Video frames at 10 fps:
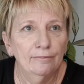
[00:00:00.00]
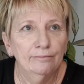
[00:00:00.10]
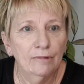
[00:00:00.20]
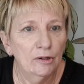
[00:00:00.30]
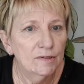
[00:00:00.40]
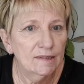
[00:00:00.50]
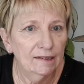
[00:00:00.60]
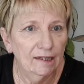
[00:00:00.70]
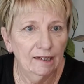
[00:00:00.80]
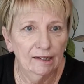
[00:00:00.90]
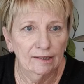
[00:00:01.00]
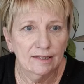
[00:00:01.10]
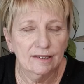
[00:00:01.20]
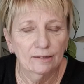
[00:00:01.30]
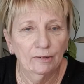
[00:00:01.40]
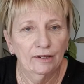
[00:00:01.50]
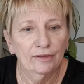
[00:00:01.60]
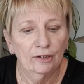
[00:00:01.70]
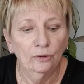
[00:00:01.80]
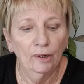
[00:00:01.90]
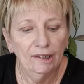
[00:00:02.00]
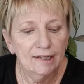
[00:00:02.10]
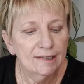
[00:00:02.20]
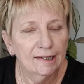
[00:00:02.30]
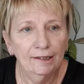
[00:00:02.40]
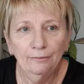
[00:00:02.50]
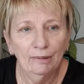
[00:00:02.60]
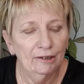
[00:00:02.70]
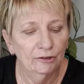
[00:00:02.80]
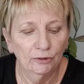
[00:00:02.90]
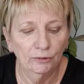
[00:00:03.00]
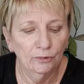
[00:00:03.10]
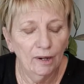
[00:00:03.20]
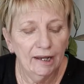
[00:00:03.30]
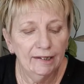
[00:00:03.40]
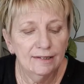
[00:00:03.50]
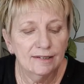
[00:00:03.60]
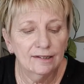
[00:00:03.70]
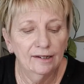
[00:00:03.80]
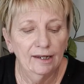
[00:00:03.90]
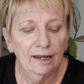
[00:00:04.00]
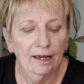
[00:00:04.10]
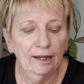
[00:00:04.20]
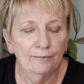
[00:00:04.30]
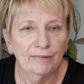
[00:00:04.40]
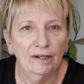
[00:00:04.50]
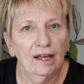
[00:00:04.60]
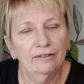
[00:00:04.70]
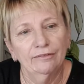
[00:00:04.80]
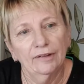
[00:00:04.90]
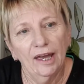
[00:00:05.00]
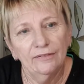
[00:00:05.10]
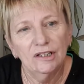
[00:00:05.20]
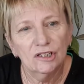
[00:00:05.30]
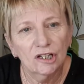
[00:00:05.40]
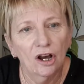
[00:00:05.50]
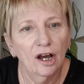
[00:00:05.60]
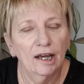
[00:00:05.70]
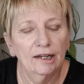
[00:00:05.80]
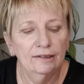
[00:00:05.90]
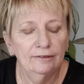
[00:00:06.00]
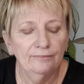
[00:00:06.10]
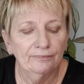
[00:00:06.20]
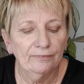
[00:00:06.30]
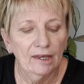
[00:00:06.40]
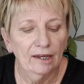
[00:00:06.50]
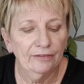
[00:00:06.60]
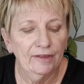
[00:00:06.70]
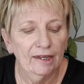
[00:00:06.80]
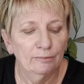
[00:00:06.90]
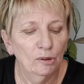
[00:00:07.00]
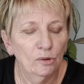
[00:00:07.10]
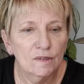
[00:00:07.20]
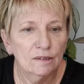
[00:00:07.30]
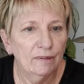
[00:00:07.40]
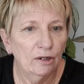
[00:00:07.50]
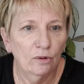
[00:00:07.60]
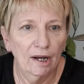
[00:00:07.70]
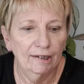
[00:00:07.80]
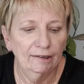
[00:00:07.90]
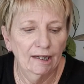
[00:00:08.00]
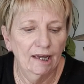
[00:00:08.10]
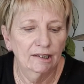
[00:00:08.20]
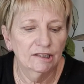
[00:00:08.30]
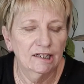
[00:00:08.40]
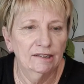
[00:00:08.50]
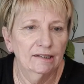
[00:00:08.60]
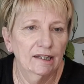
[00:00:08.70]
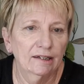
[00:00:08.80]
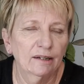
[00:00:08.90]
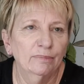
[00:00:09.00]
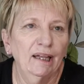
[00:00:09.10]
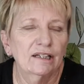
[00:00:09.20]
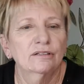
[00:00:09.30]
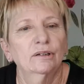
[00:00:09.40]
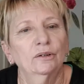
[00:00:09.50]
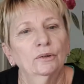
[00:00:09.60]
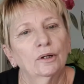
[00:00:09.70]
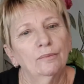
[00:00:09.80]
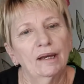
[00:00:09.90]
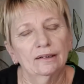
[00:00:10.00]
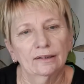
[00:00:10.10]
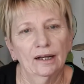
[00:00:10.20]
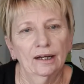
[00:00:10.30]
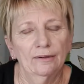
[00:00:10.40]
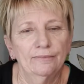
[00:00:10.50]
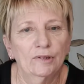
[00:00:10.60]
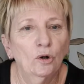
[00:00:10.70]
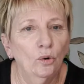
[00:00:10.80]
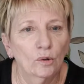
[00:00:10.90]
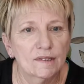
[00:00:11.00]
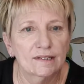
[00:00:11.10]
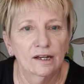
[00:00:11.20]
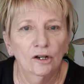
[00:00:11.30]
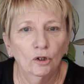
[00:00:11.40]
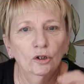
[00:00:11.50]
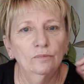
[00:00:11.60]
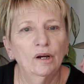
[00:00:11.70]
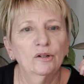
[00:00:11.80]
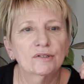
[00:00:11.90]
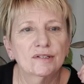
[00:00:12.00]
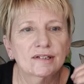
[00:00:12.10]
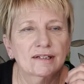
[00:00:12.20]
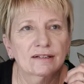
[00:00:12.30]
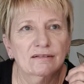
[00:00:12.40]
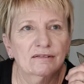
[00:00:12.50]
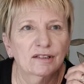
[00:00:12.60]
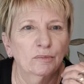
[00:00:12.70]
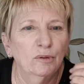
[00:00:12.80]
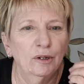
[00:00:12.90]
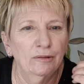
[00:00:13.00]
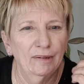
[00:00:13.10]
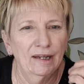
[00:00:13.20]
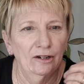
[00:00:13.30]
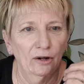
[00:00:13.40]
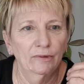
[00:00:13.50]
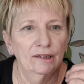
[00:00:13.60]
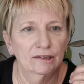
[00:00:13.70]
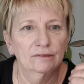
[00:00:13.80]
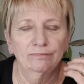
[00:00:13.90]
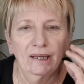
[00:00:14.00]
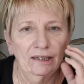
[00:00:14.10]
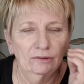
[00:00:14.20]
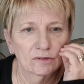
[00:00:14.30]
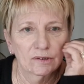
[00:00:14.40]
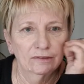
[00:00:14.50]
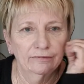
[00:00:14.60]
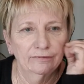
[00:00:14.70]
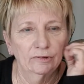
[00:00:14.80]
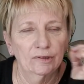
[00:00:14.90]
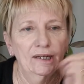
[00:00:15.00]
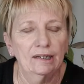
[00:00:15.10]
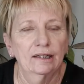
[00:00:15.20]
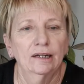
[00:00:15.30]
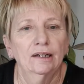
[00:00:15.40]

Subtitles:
Mostly it's with an oily skin, but not always. They'll have heavy shine. Their pores will be quite enlarged, and their complexion will look a bit coarse, almost to the point of being orange peel sort of looking.